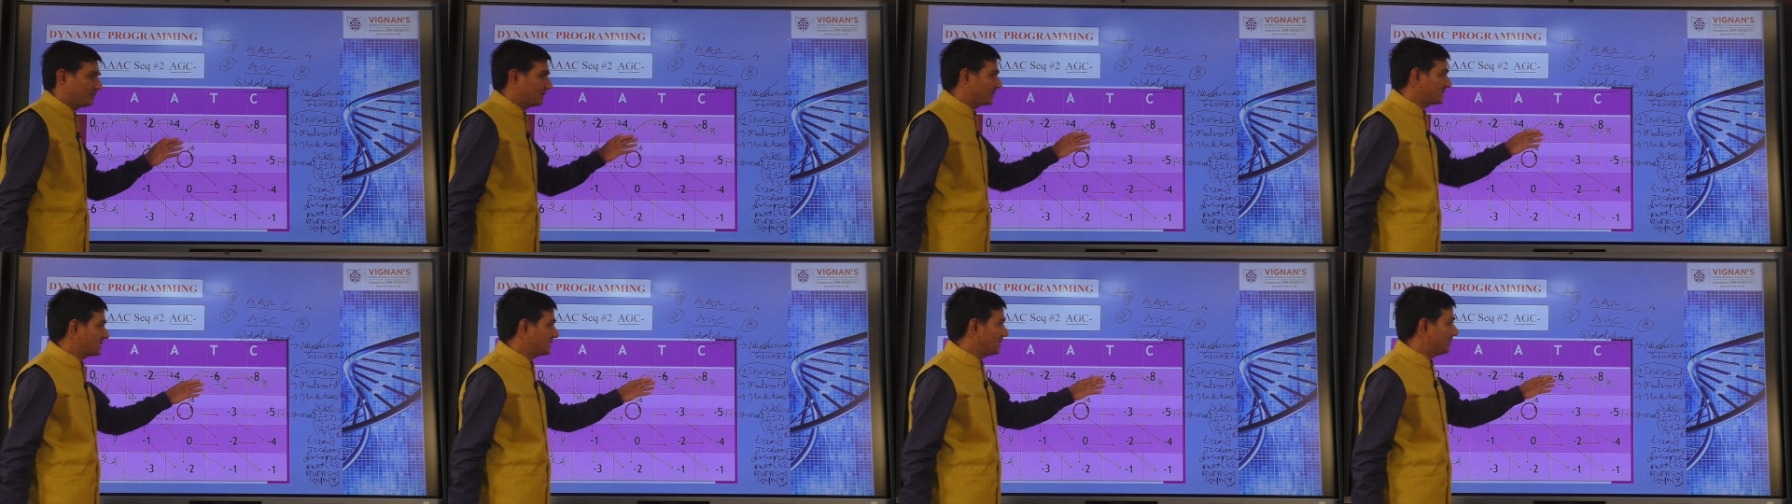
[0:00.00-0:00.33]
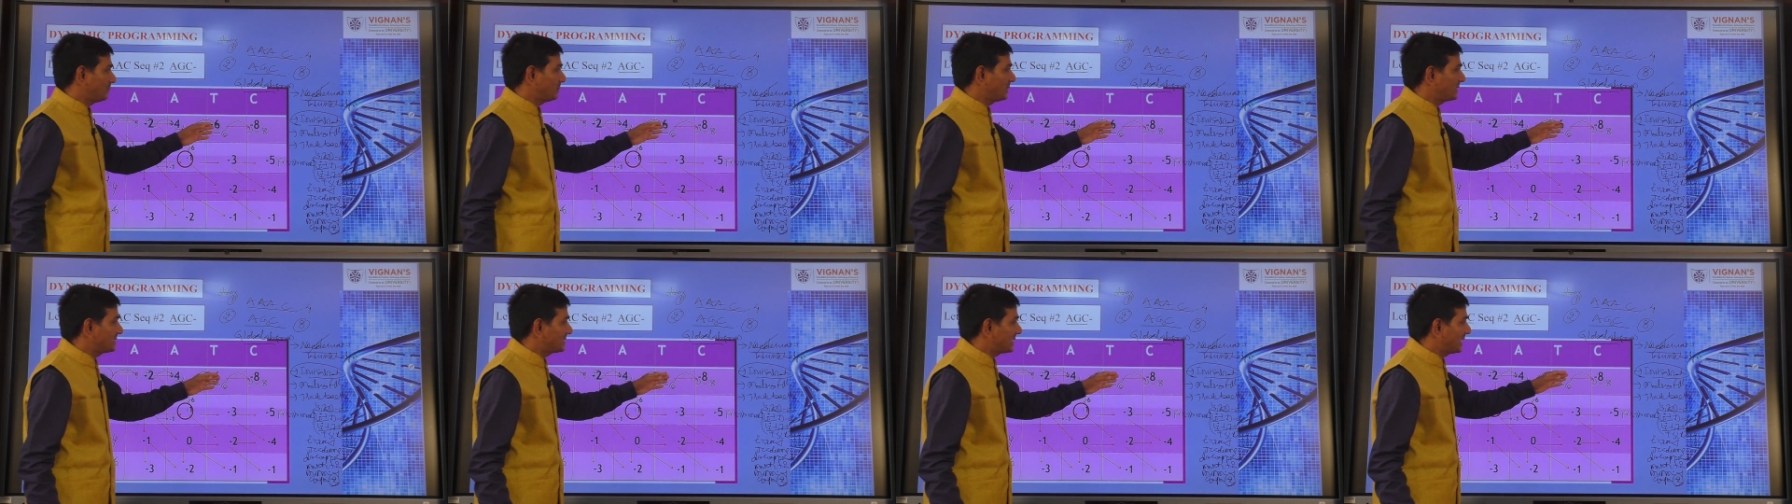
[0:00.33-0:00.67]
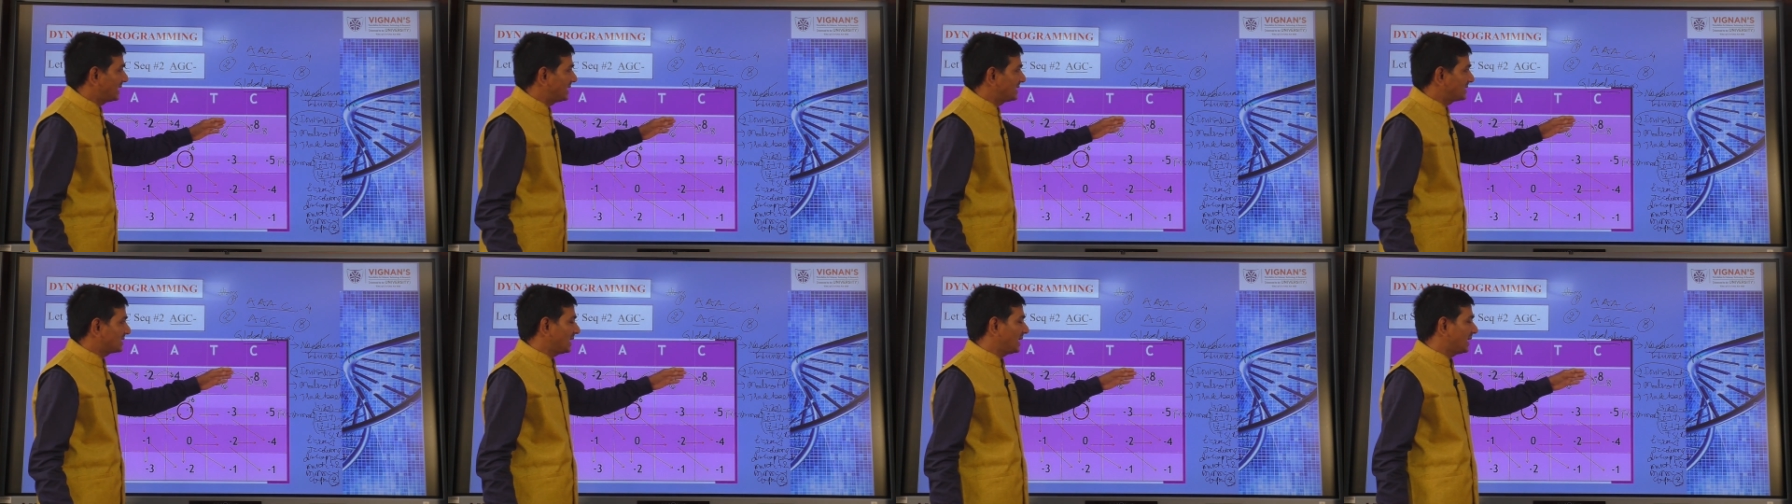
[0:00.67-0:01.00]
first step is the
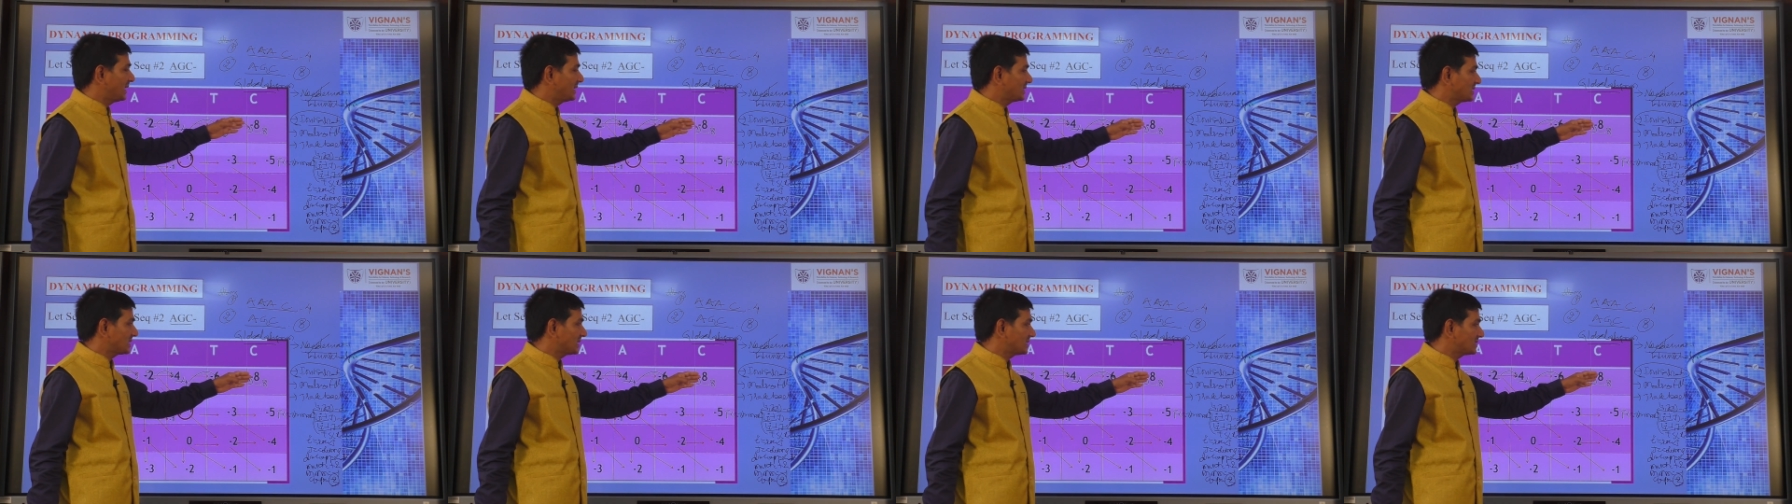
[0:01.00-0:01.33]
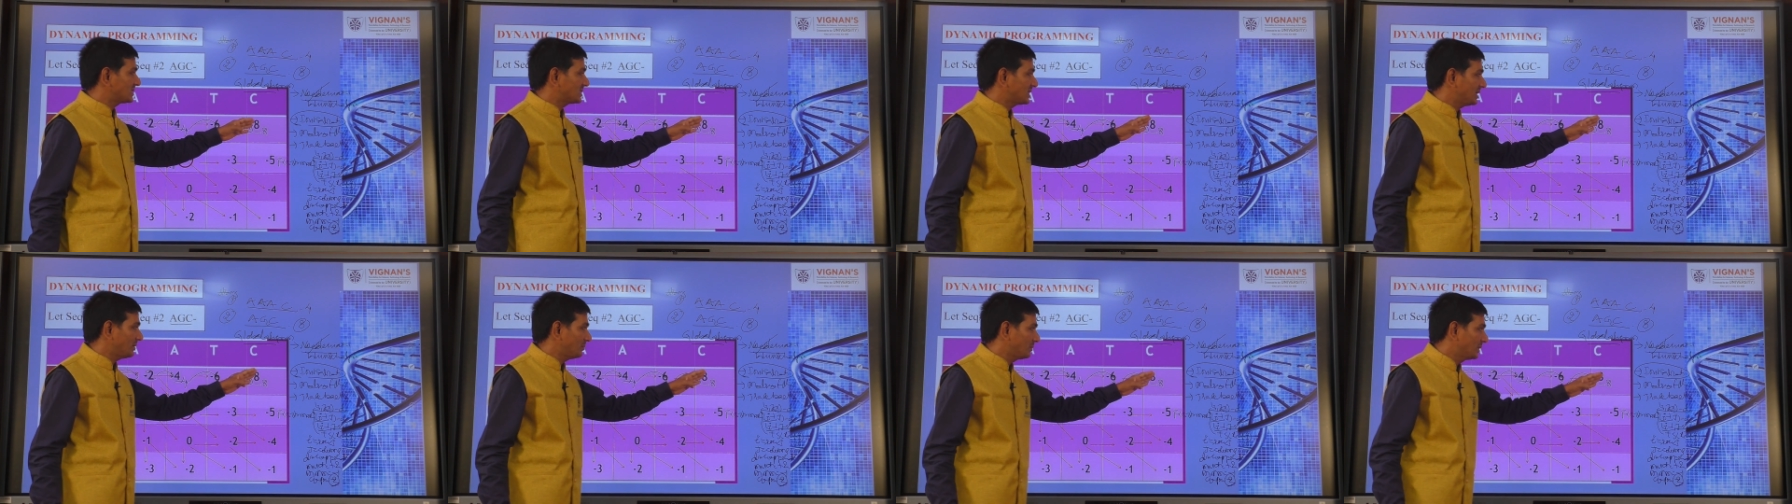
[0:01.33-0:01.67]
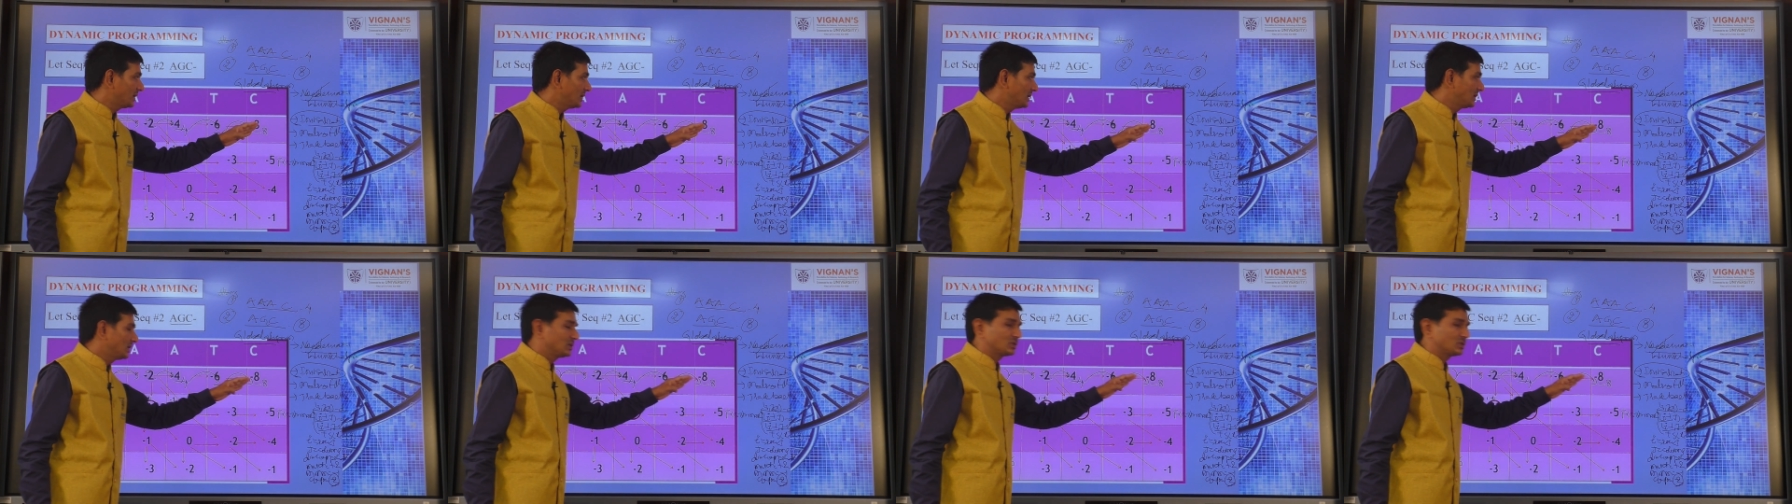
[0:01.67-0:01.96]
initialization step.